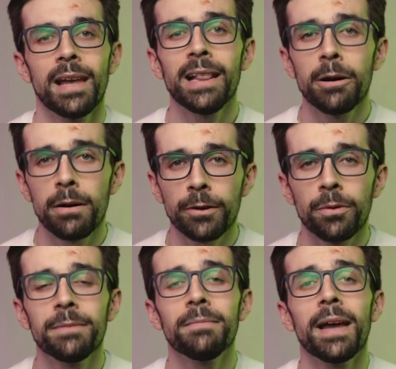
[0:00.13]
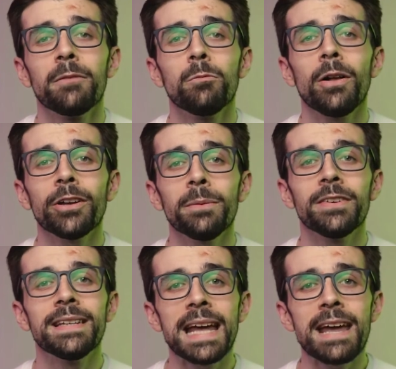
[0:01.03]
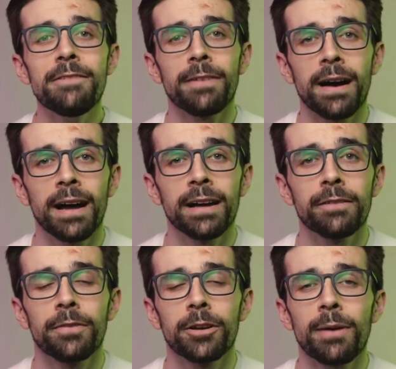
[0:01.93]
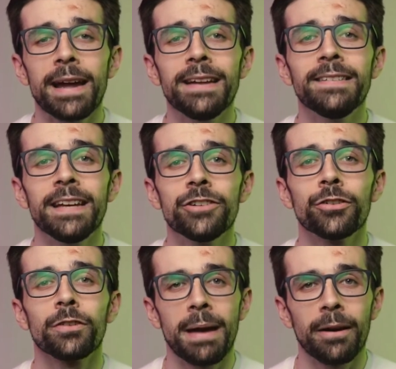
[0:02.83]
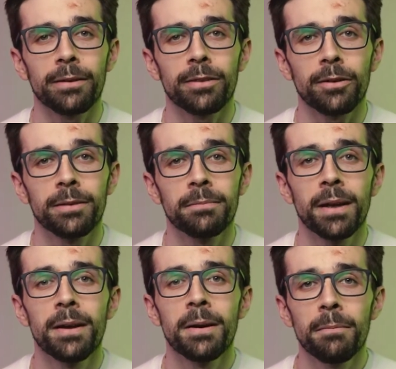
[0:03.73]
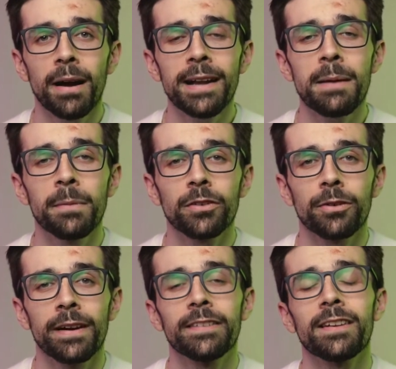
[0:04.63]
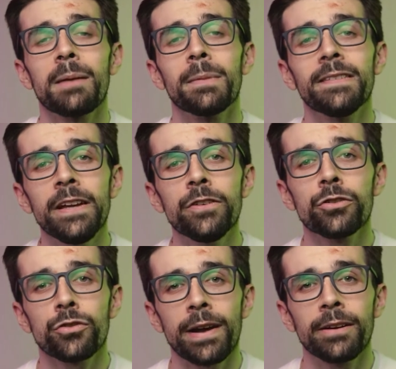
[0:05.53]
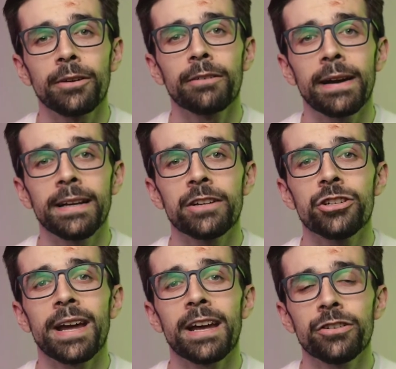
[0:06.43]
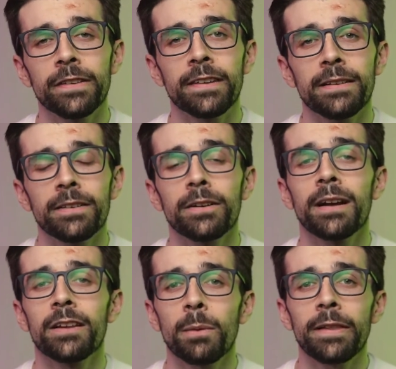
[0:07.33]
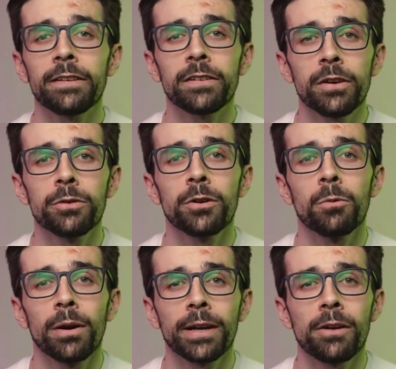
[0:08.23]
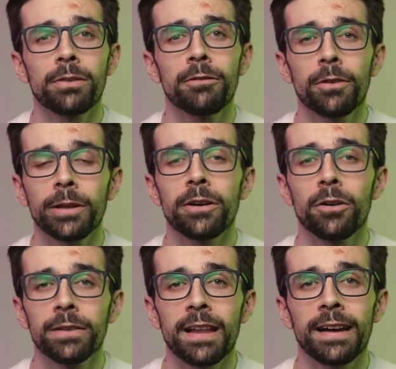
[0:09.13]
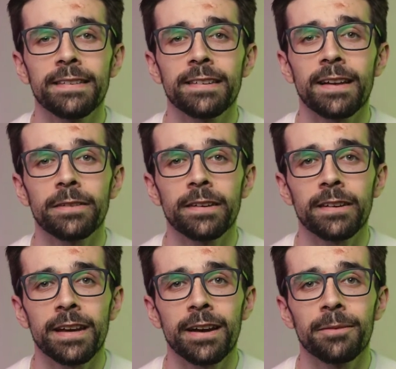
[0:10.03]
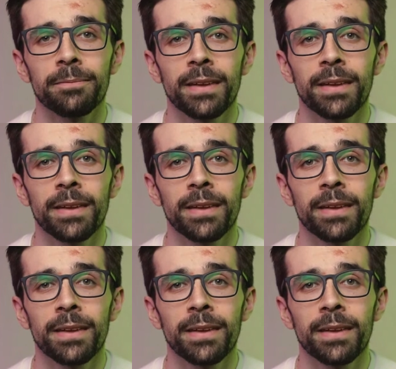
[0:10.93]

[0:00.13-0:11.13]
Hello everyone, and welcome to day 5 of the Grade Teachers Marathon. My name is Chris, and I'm a teacher trainer at Grade Education Centre, as well as a tutor working on the fully online CELTAs here.